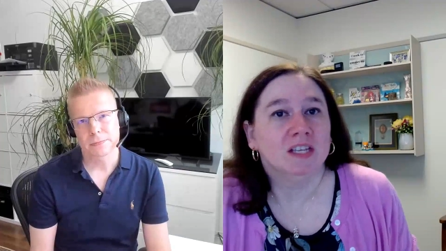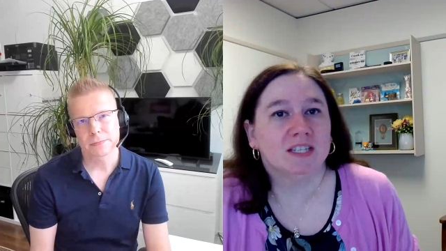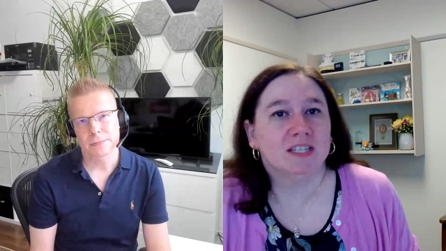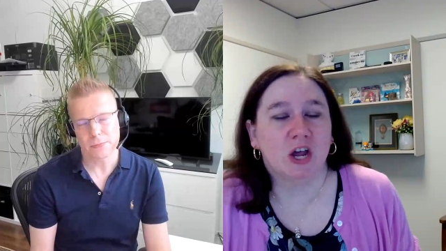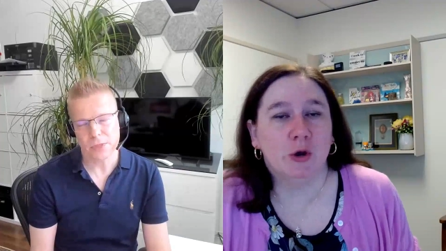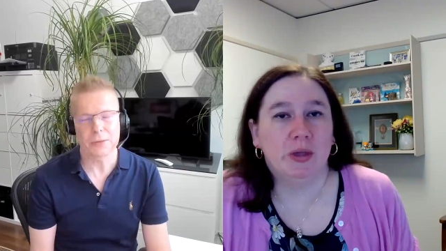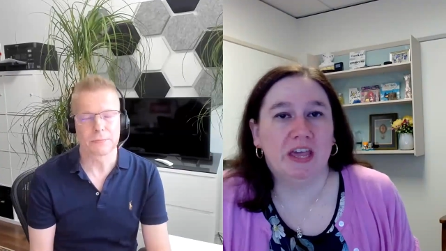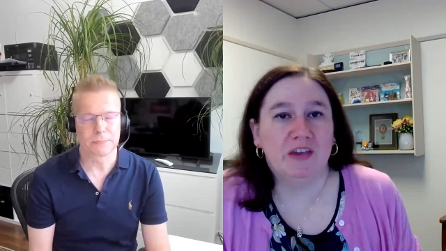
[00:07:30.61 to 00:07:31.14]

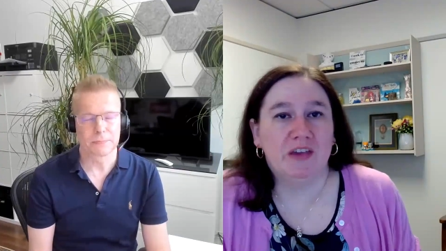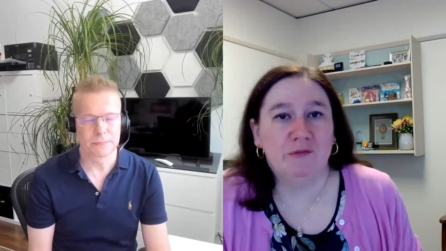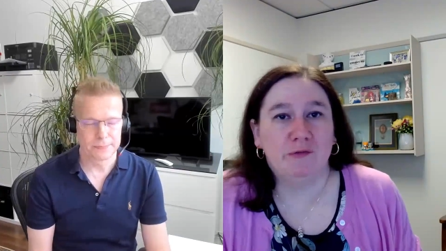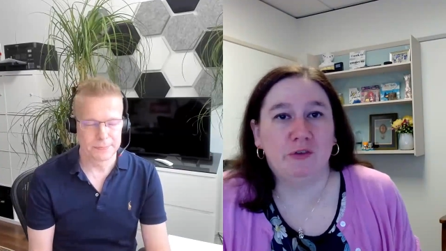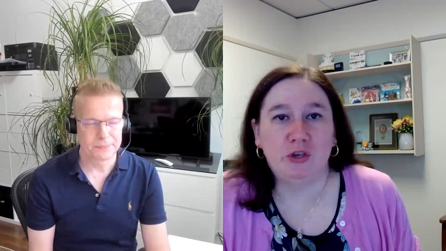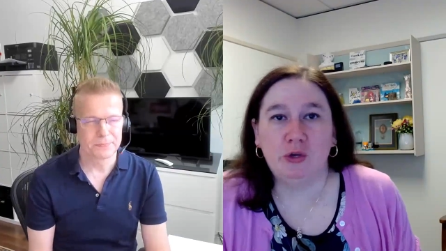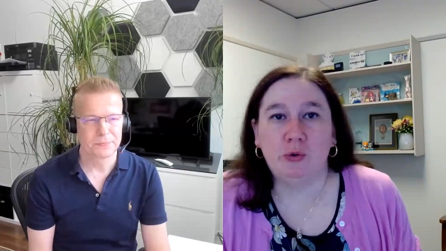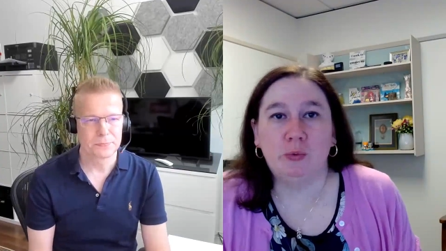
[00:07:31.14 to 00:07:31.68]
Speaker 1: So yeah.
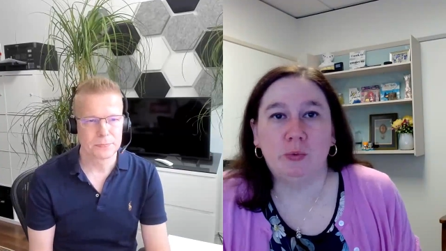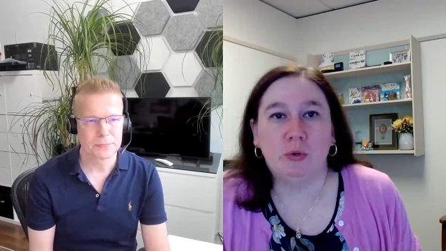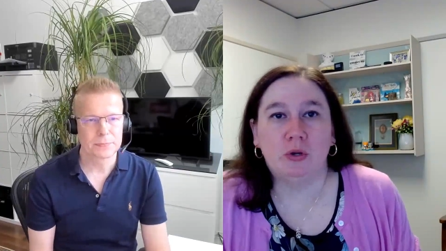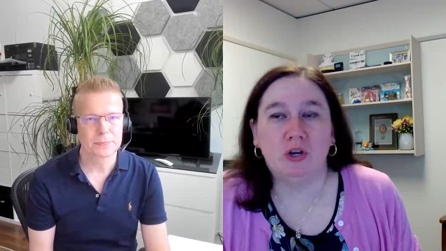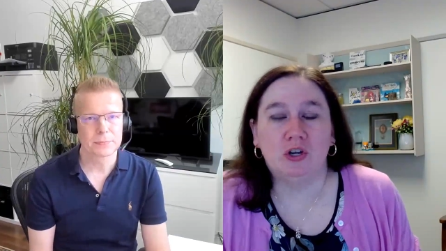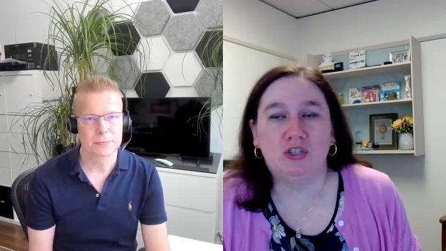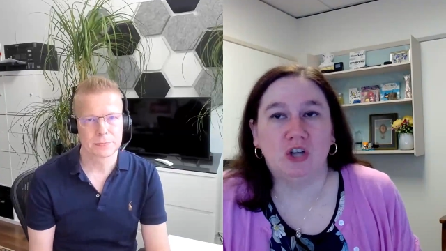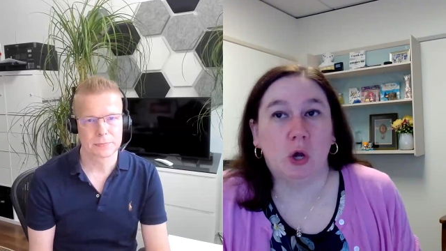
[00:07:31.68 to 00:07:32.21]
if you
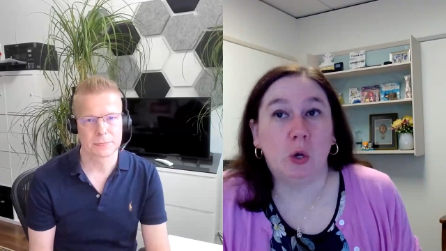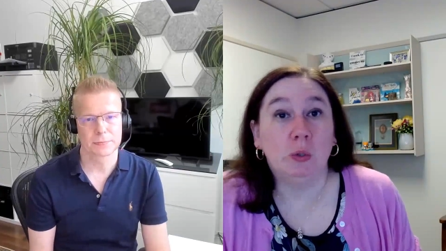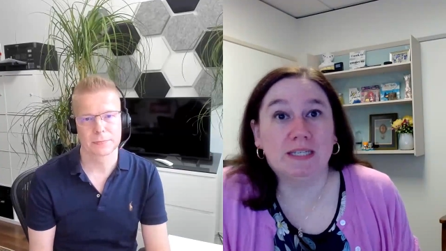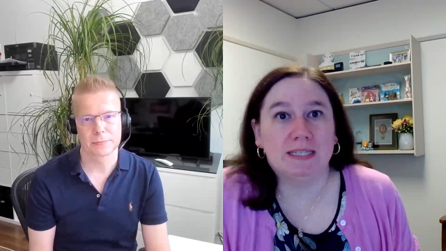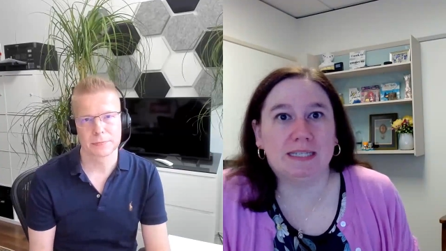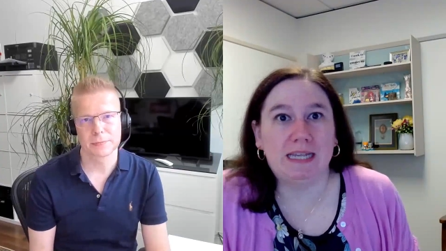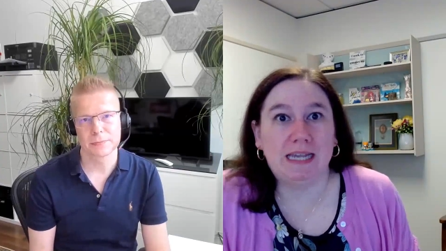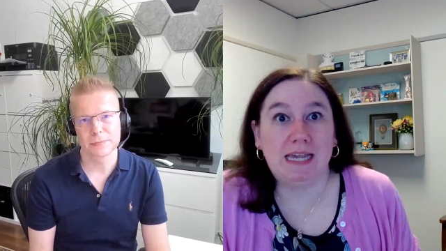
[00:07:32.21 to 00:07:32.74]

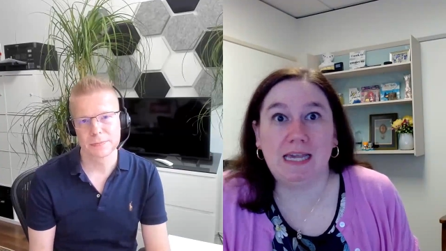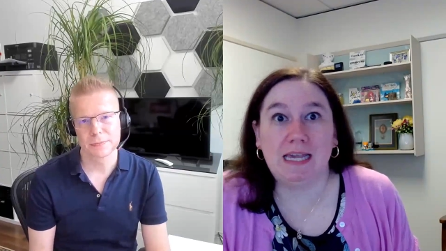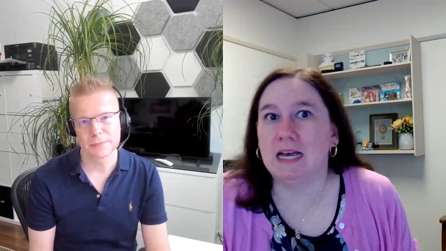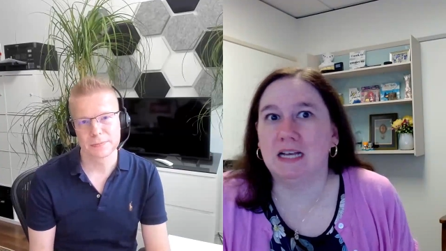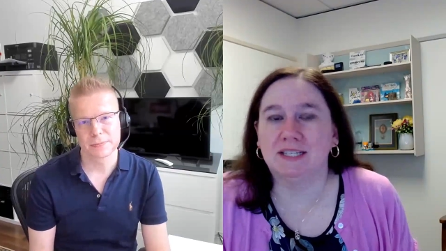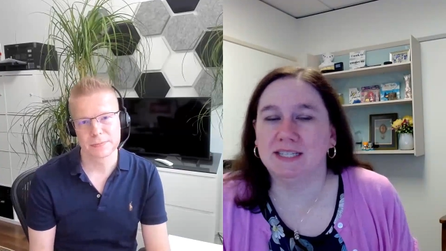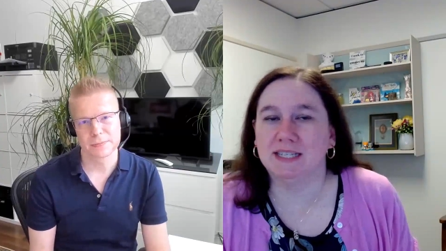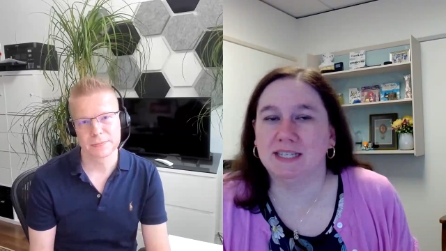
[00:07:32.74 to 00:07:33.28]
don't see
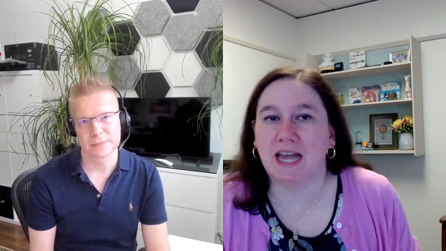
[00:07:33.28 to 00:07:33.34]
a